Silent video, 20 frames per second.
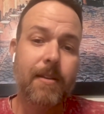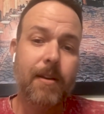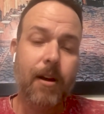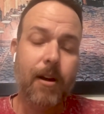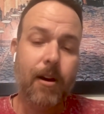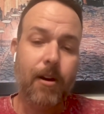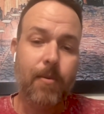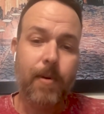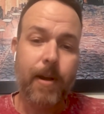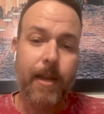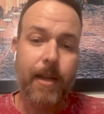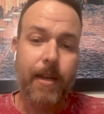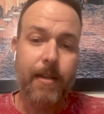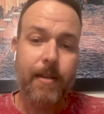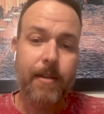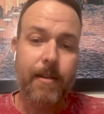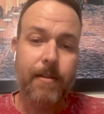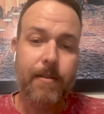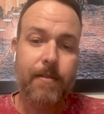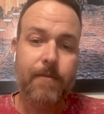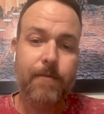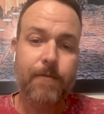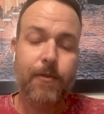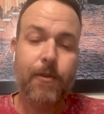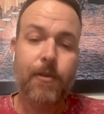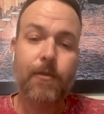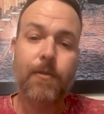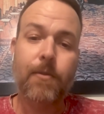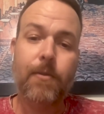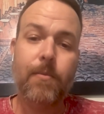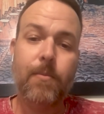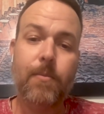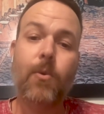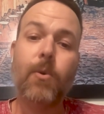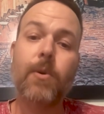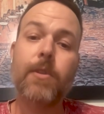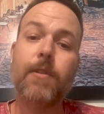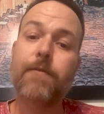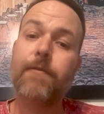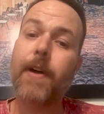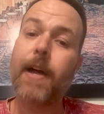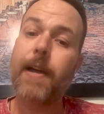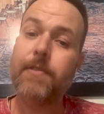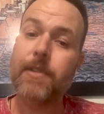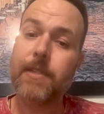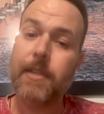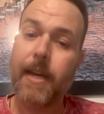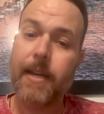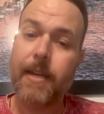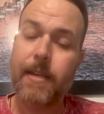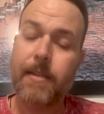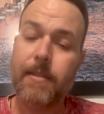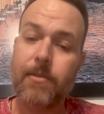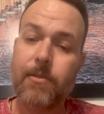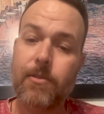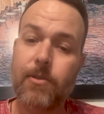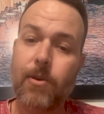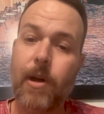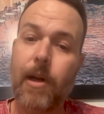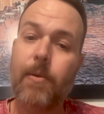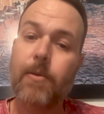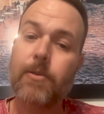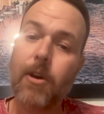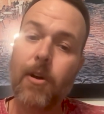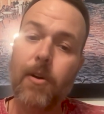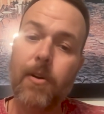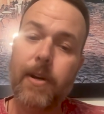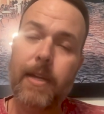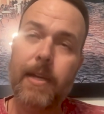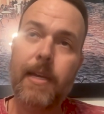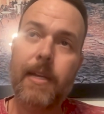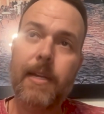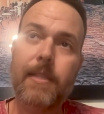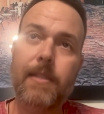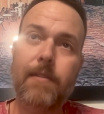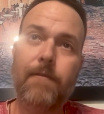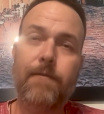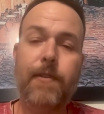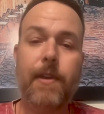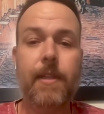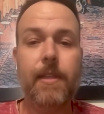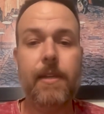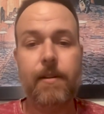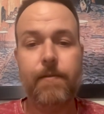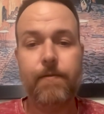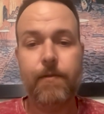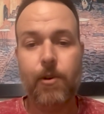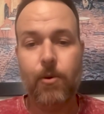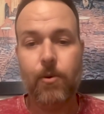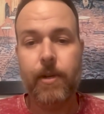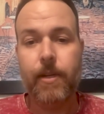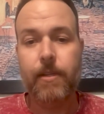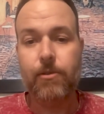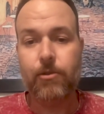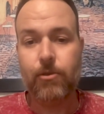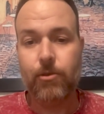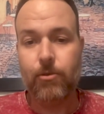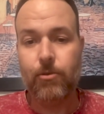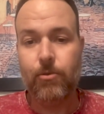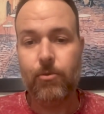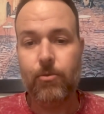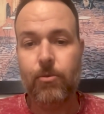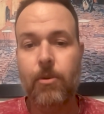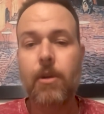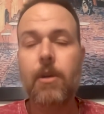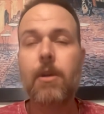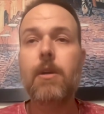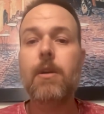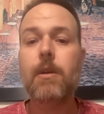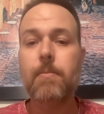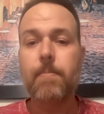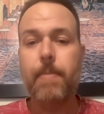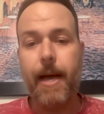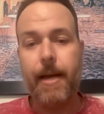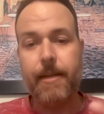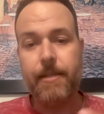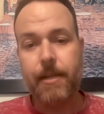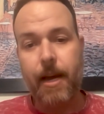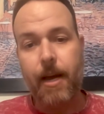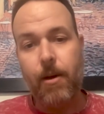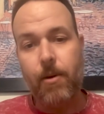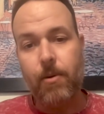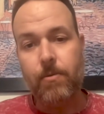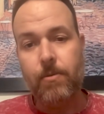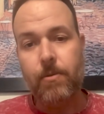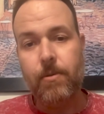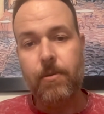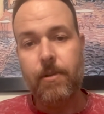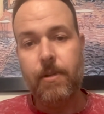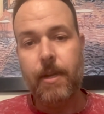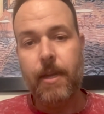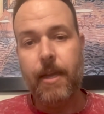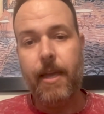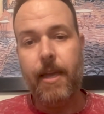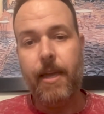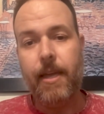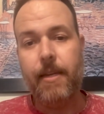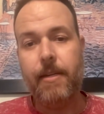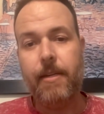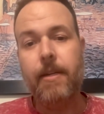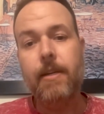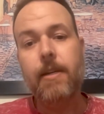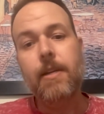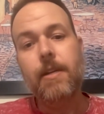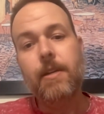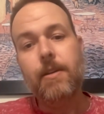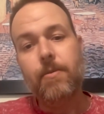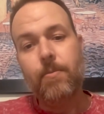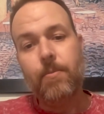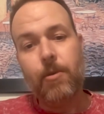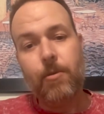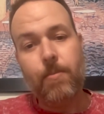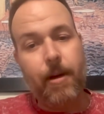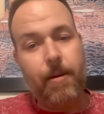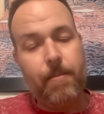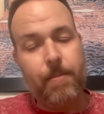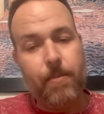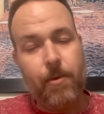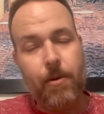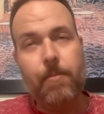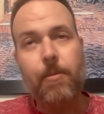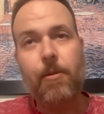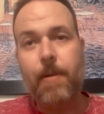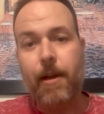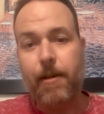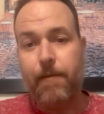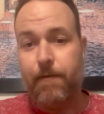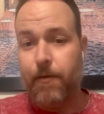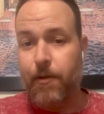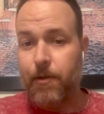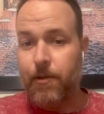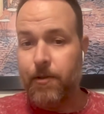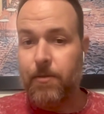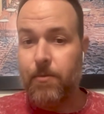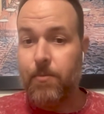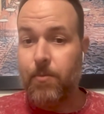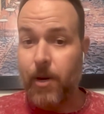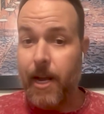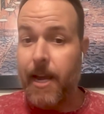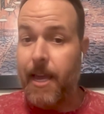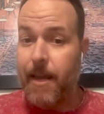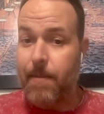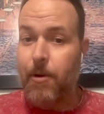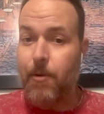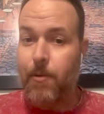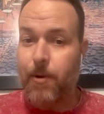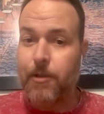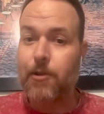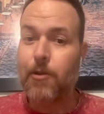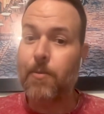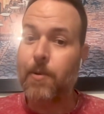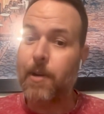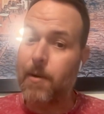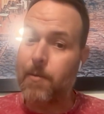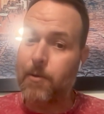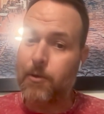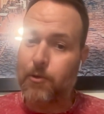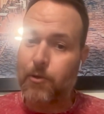heart rate for more than five seconds. So I was already getting the feeling of going to pass out. And remember my first, when I had my original one, I was